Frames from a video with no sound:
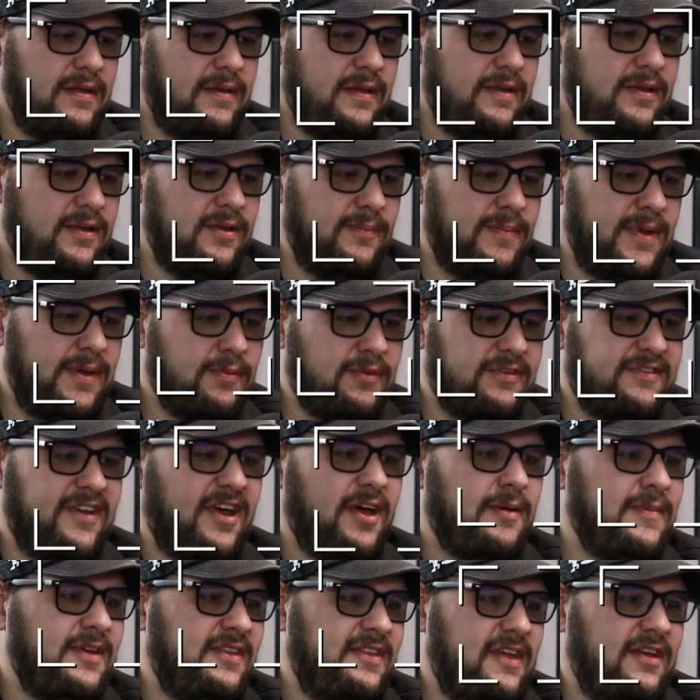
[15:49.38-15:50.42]
you know, people
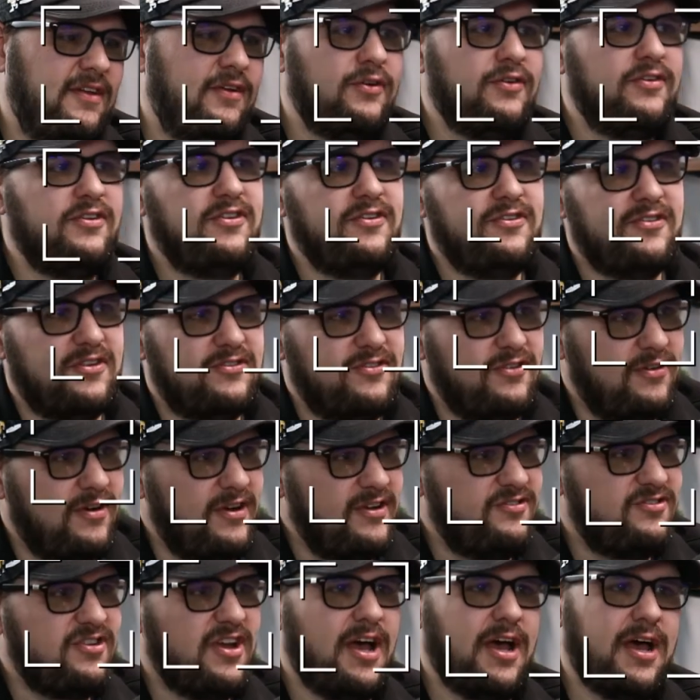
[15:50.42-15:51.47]
tell me that, oh, you do such a
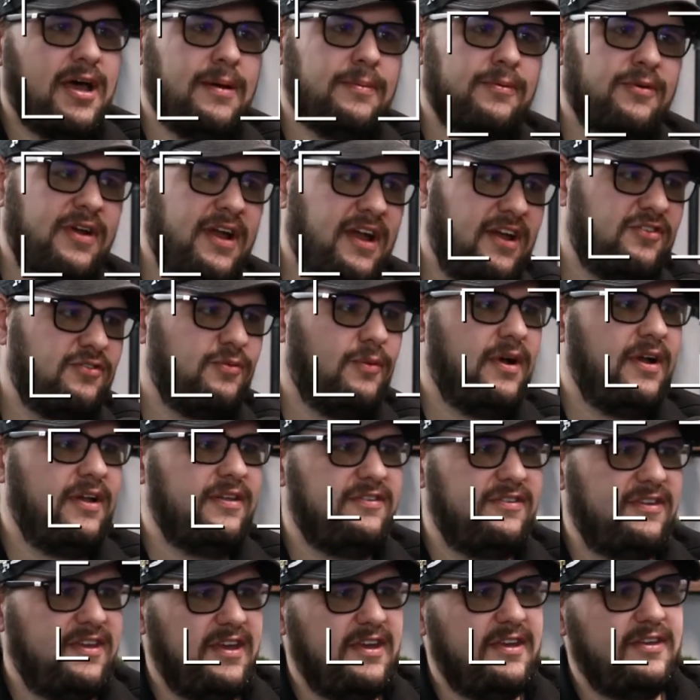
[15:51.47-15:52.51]
great job, or X, Y, and
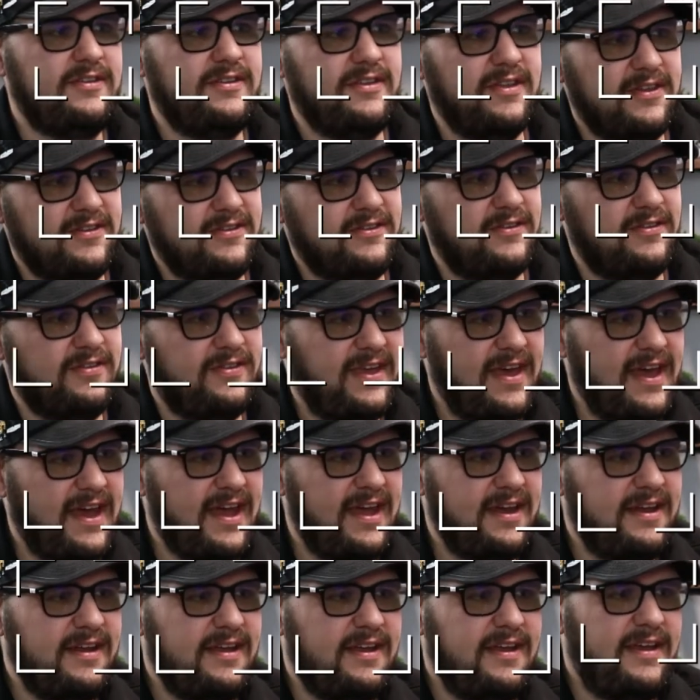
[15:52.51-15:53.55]
Z, this,
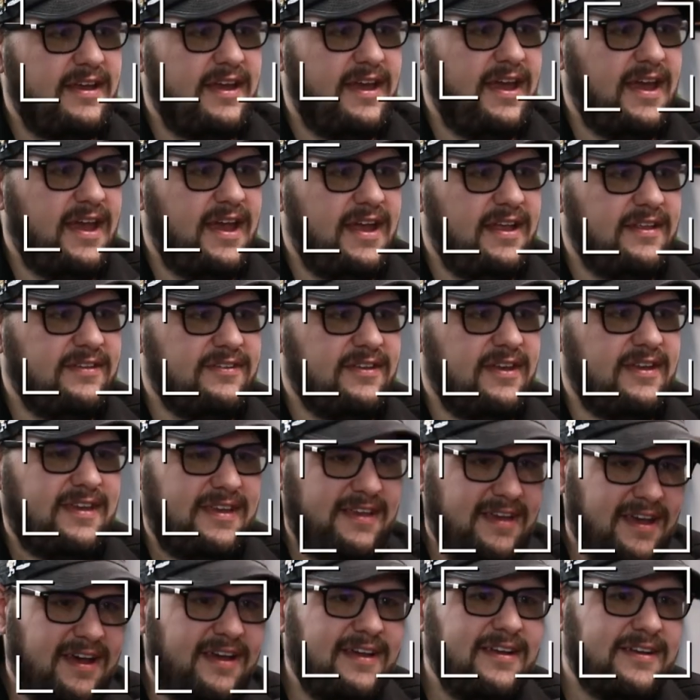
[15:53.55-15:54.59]
that. And it's like,
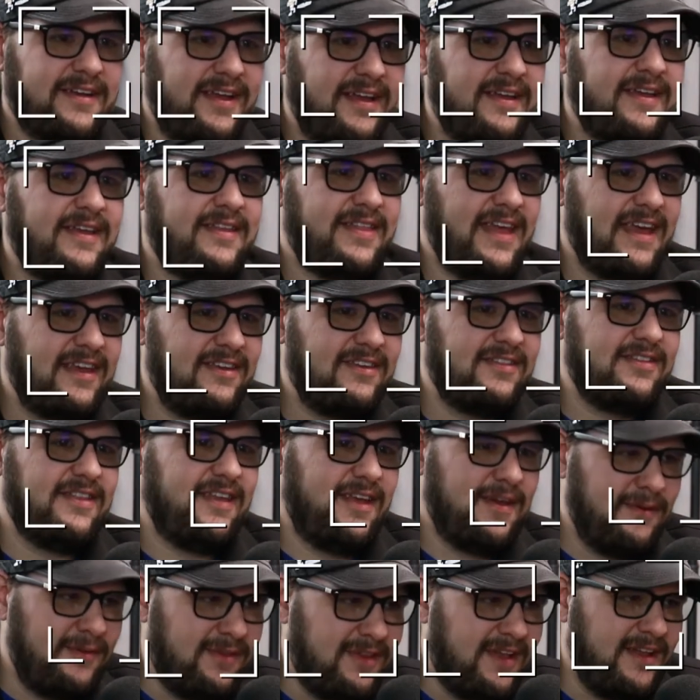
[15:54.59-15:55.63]
yeah, thank
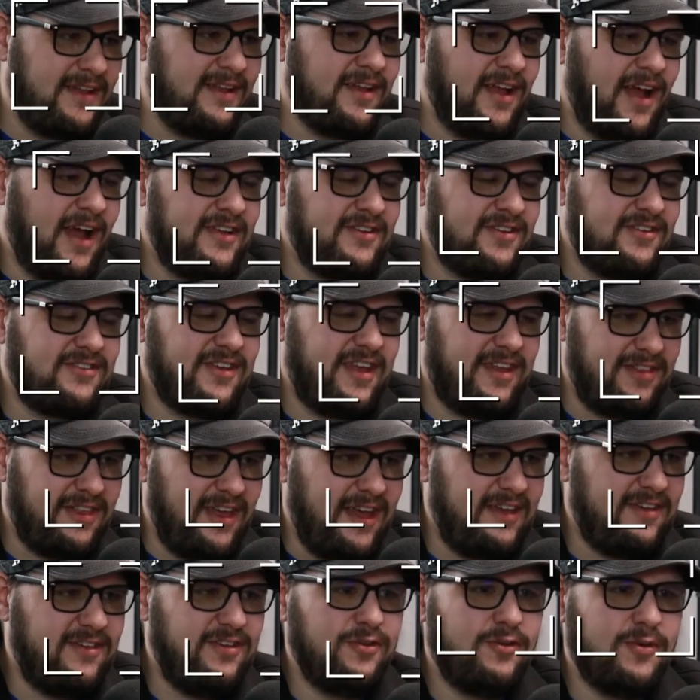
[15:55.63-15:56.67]
you. And I just say
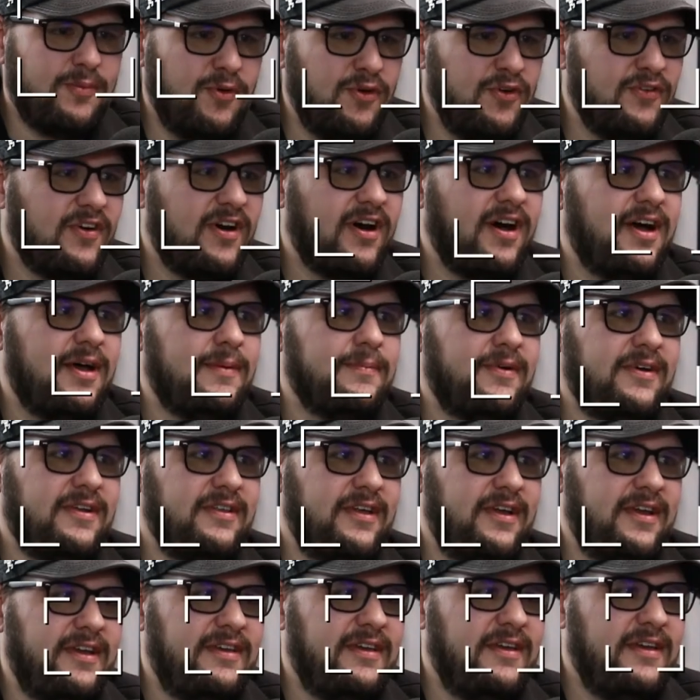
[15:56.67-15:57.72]
thank you and move on. But
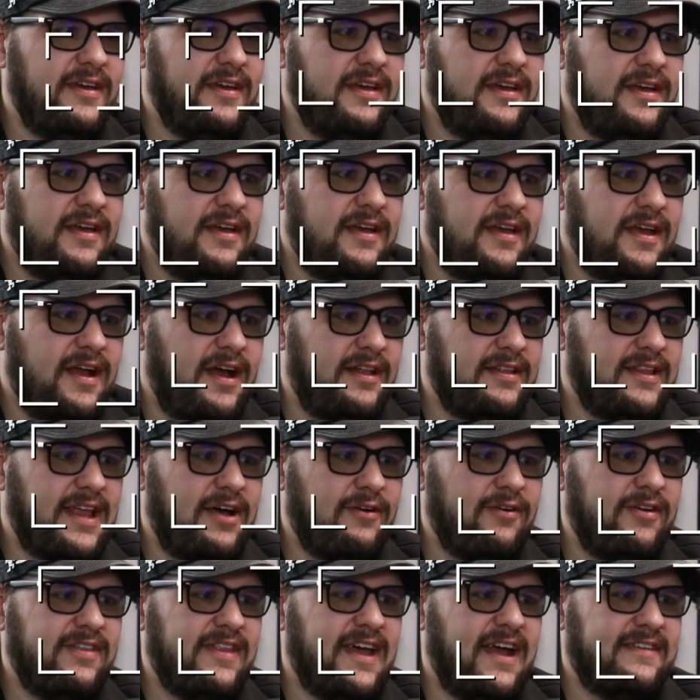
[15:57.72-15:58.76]
like
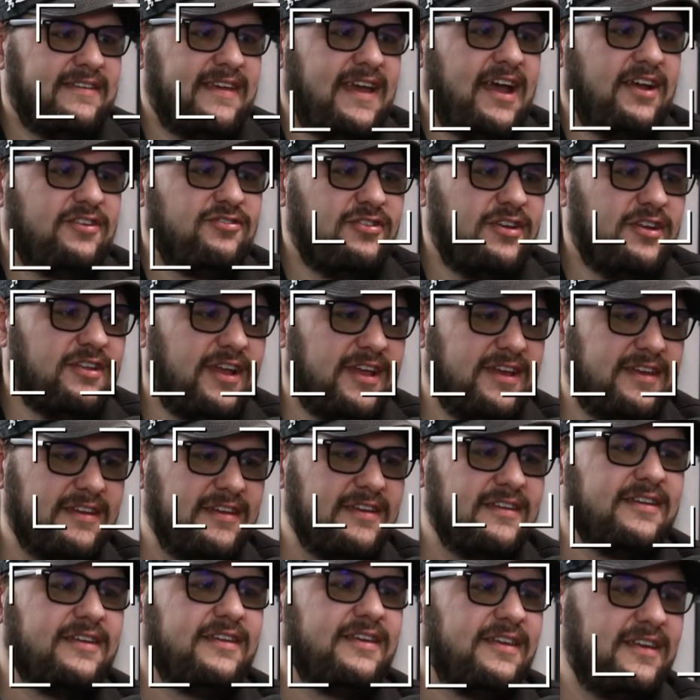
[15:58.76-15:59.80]
allowing that to actually like
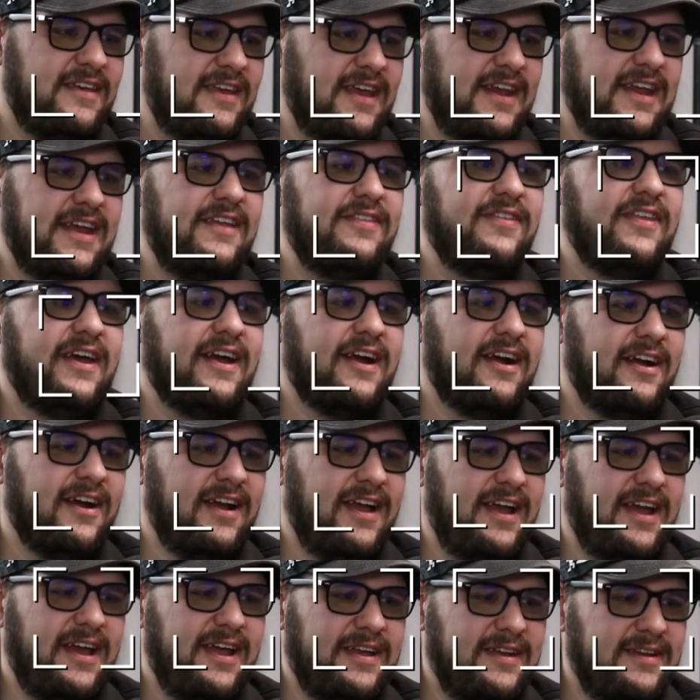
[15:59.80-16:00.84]
get in there
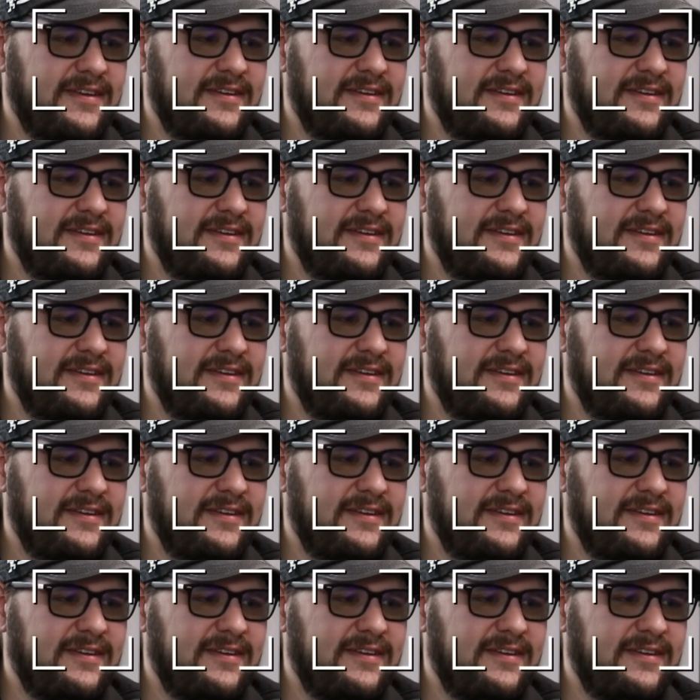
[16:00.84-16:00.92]
and,